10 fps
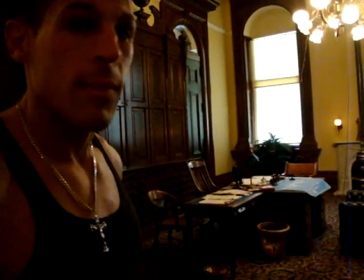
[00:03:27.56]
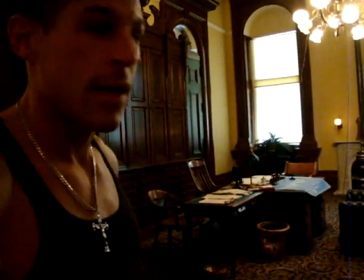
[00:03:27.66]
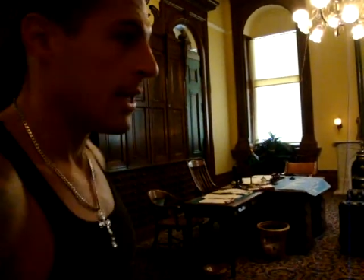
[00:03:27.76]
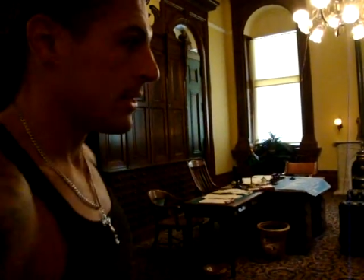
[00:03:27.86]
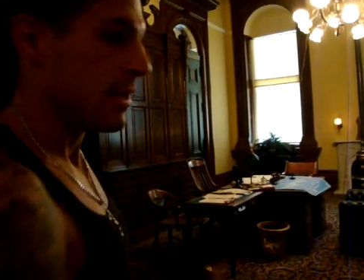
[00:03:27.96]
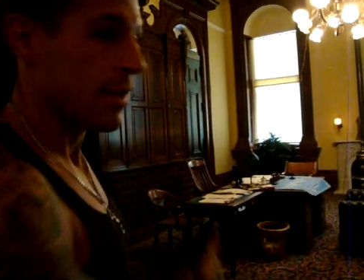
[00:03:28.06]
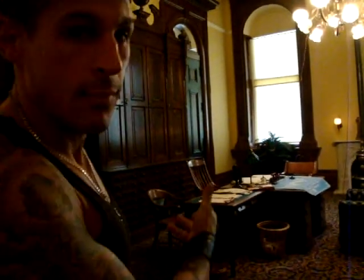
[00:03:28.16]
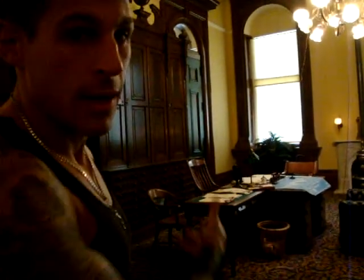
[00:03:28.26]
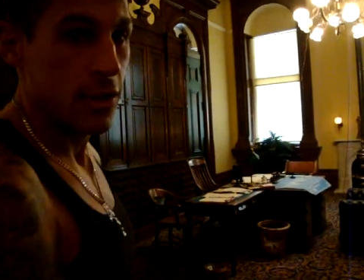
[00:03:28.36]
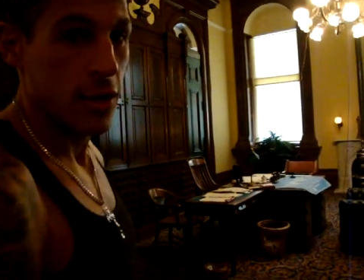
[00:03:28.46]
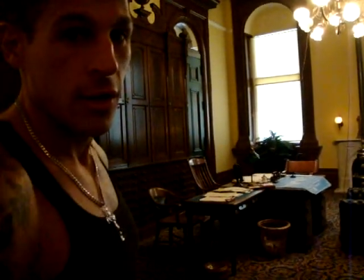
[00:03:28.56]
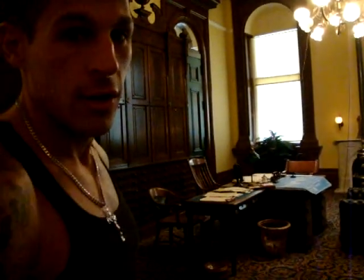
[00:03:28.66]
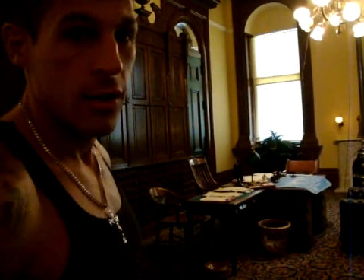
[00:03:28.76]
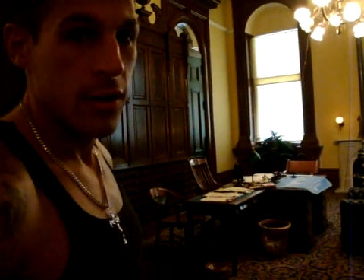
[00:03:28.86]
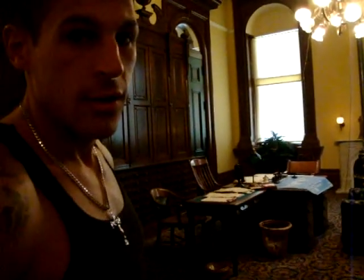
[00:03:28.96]
my guest sit in my chair.
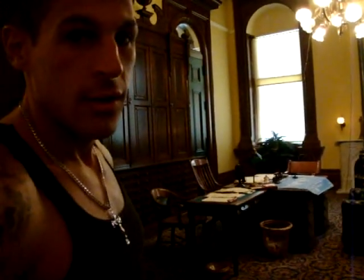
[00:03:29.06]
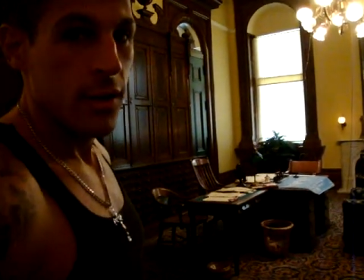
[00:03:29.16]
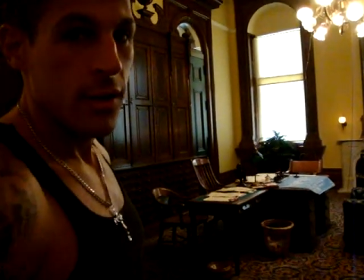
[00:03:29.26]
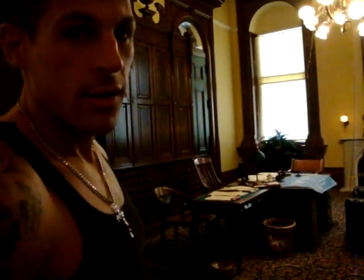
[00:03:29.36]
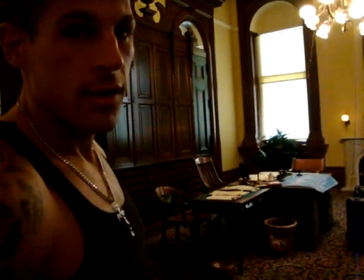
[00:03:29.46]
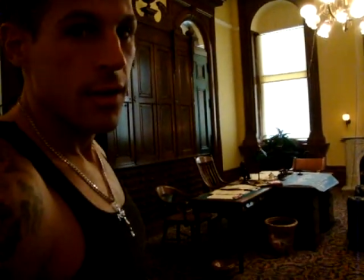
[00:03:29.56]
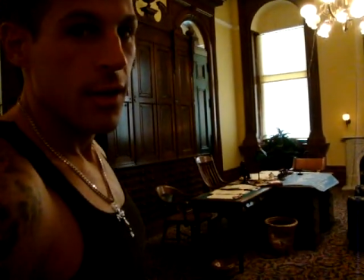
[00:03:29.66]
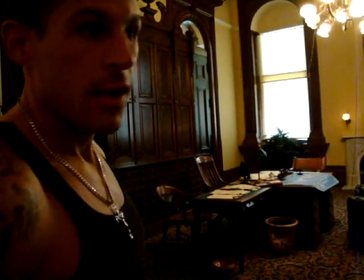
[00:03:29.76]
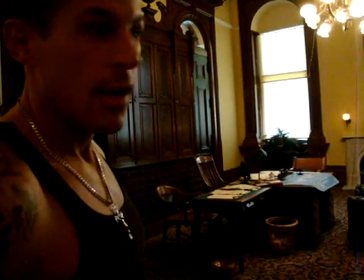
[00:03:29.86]
And